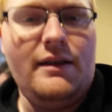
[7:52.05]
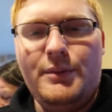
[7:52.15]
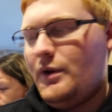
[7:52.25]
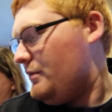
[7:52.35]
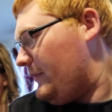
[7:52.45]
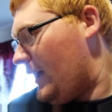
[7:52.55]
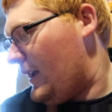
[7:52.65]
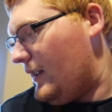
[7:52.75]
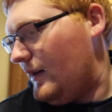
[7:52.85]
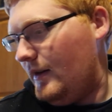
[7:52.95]
somewhere
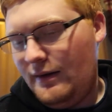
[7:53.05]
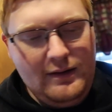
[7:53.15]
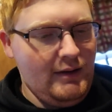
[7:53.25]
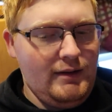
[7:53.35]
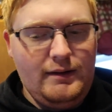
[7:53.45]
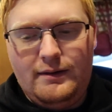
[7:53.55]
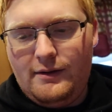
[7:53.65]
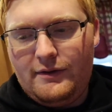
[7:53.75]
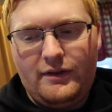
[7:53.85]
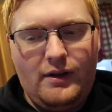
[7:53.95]
made, and
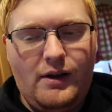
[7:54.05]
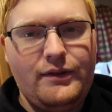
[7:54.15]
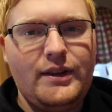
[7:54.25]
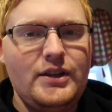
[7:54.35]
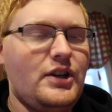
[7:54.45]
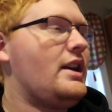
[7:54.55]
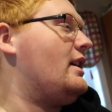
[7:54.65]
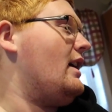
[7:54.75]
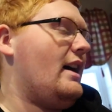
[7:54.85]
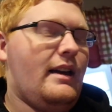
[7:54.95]
there's sausage.
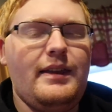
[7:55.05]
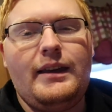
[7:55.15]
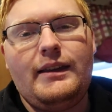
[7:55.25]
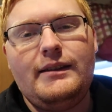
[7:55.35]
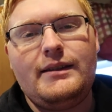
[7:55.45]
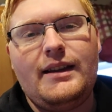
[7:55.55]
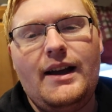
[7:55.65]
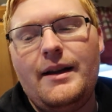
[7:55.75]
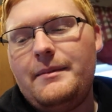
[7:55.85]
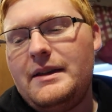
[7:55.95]
I think it is
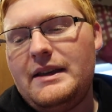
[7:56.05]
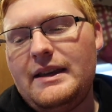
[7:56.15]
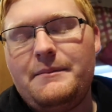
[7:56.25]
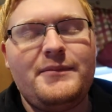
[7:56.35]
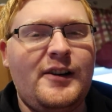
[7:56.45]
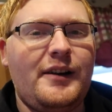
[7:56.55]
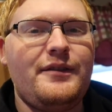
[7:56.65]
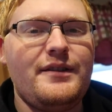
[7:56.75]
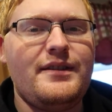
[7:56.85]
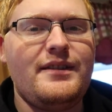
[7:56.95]
time to eat
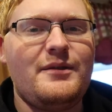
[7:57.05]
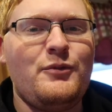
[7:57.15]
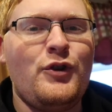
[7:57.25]
breakfast this